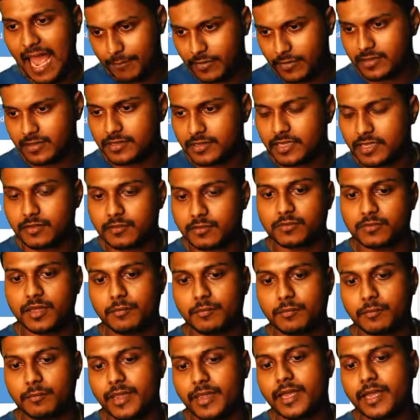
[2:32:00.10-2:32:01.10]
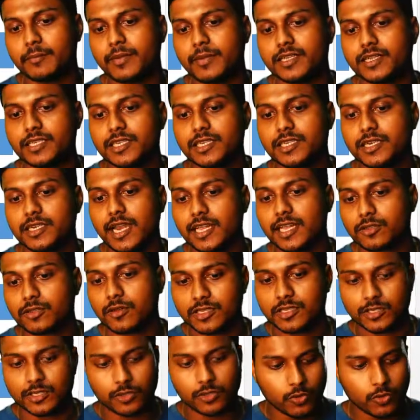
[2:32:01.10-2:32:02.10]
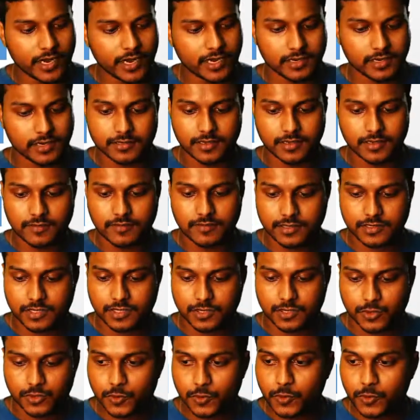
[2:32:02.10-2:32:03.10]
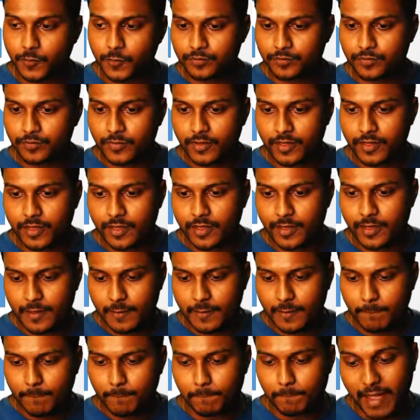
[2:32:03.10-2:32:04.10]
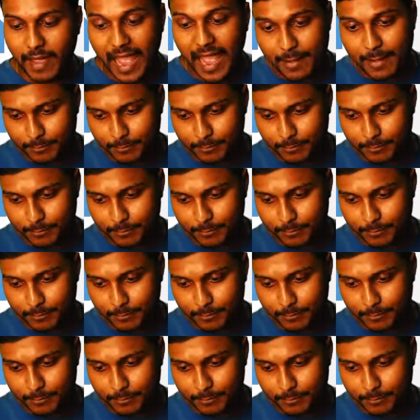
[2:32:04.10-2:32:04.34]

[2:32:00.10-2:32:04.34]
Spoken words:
the major task of the locator service is to map